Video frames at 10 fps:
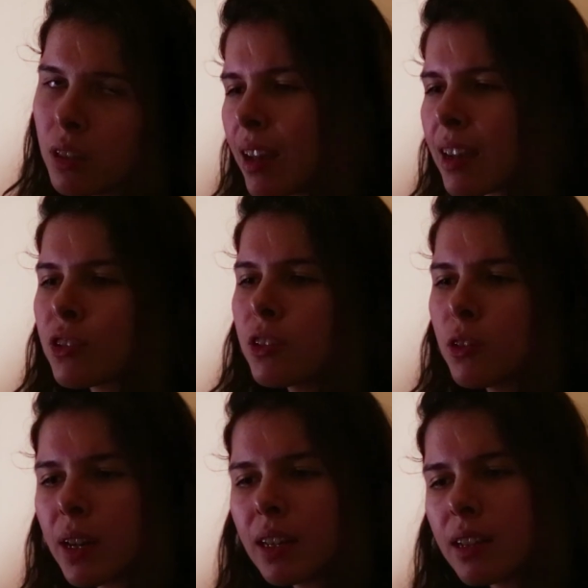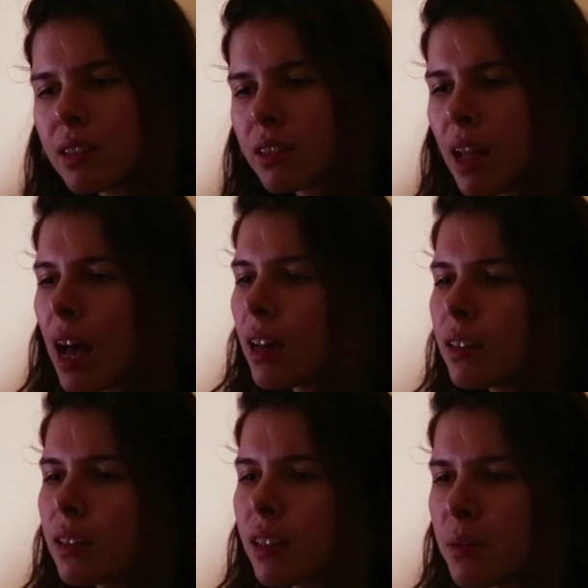Actually, you know what? It's not
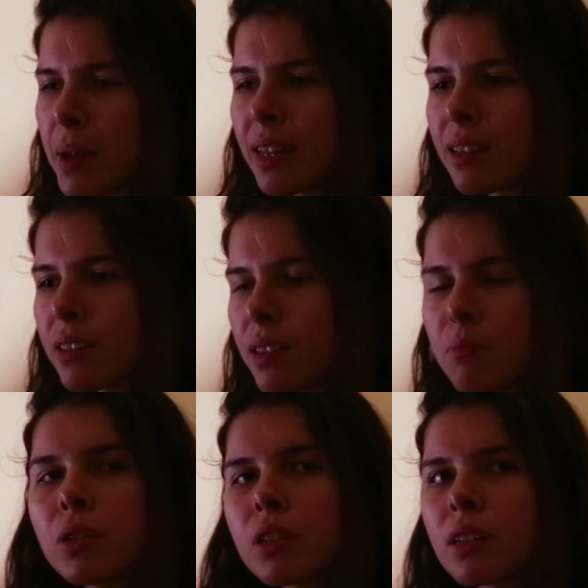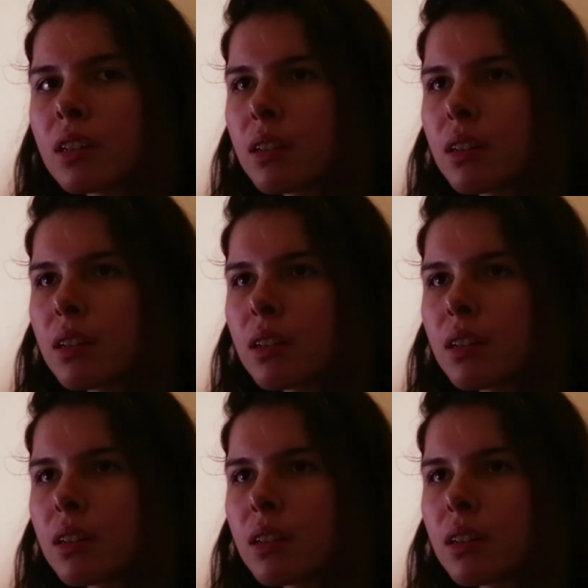gonna make it simpler,